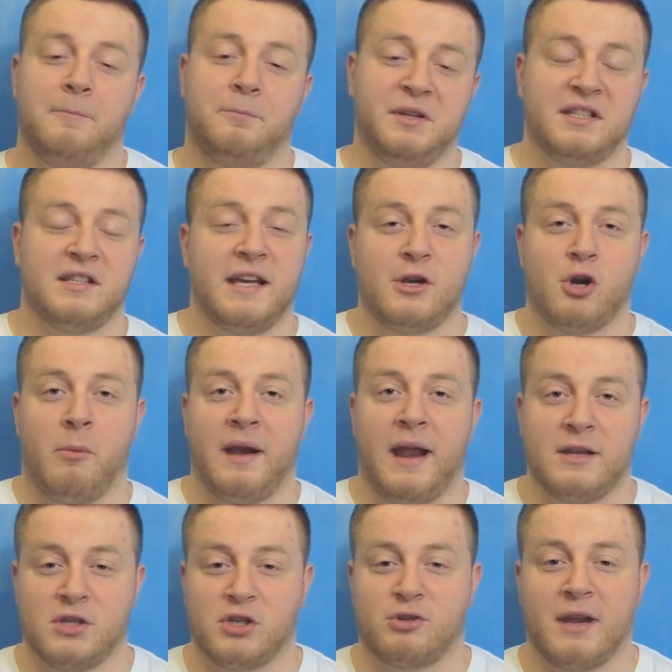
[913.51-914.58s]
Please like, comment
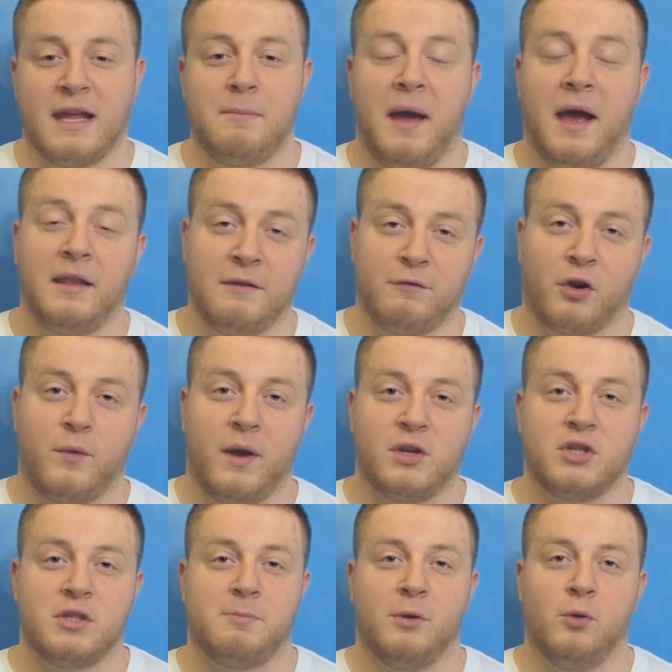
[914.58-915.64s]
and subscribe and leave your
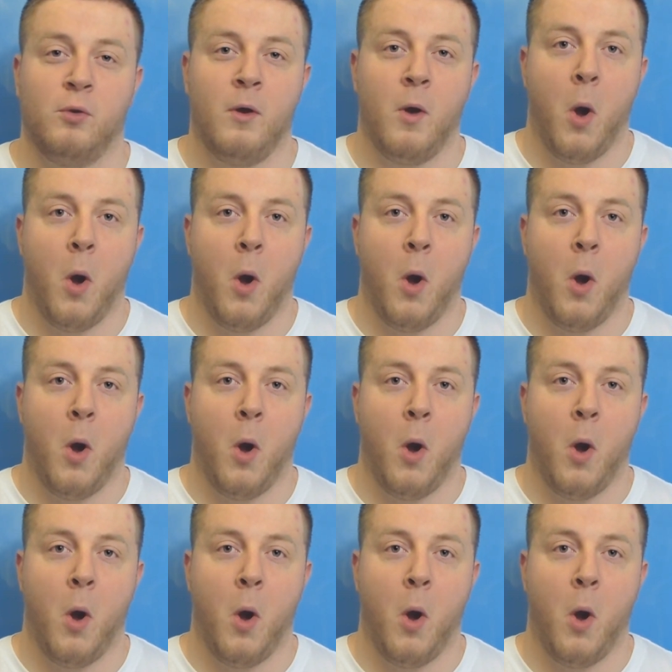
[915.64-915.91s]
questions below.